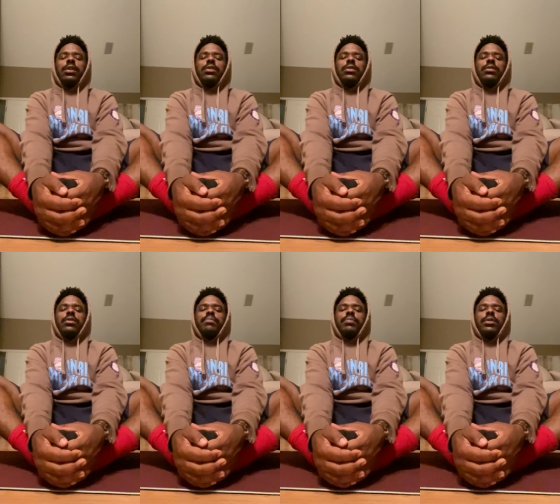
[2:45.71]
So
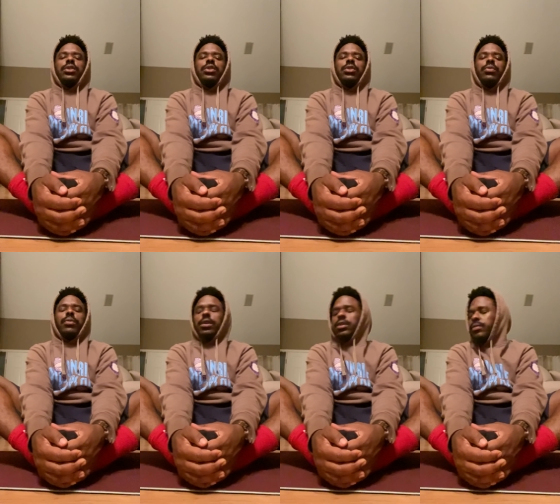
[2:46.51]
just push. You
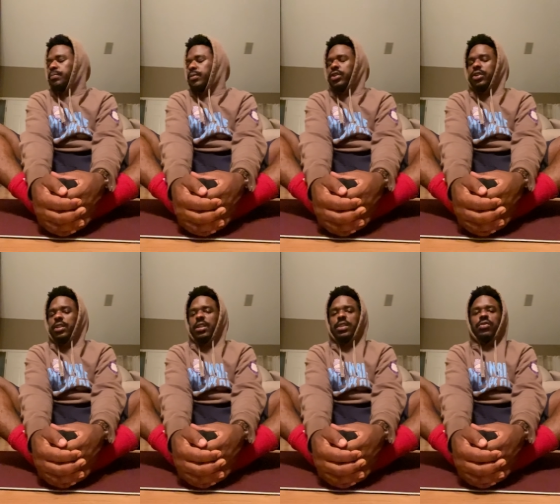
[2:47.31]
want to just push your
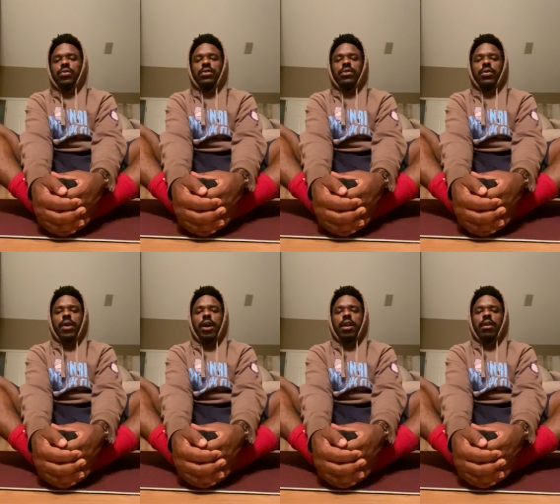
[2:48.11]
knees towards the
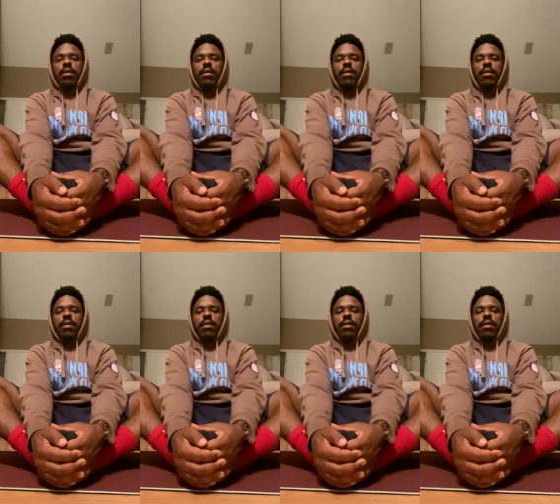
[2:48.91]
ground.